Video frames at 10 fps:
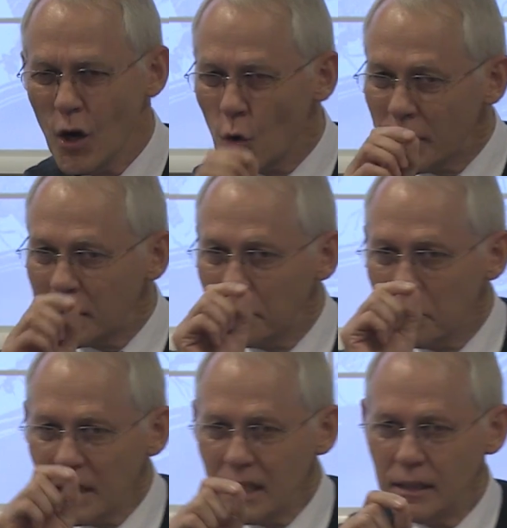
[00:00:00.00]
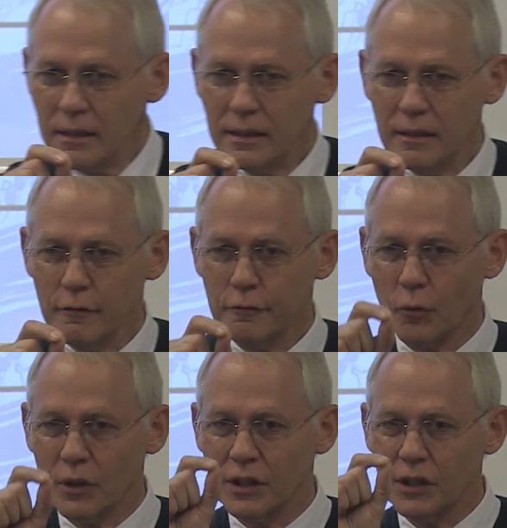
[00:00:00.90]
Which means
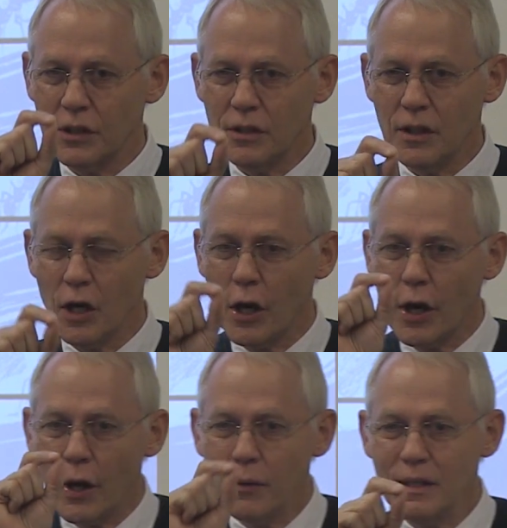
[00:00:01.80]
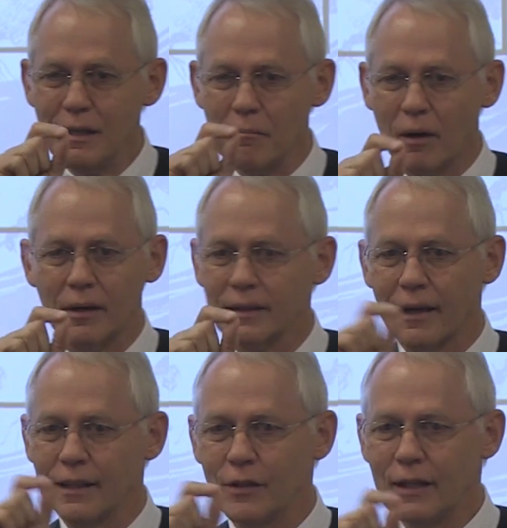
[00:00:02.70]
for a certain known demand,
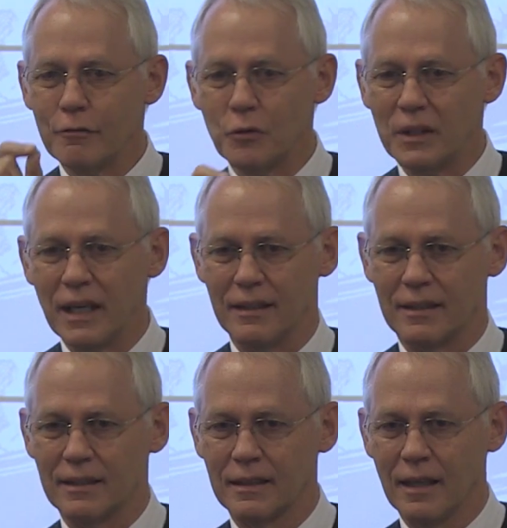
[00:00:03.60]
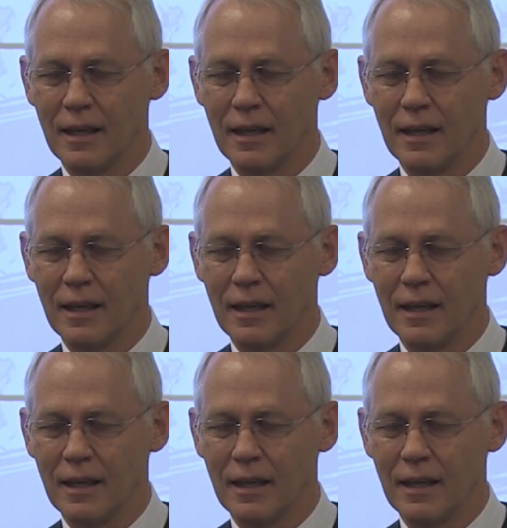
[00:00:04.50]
I don't have to guess.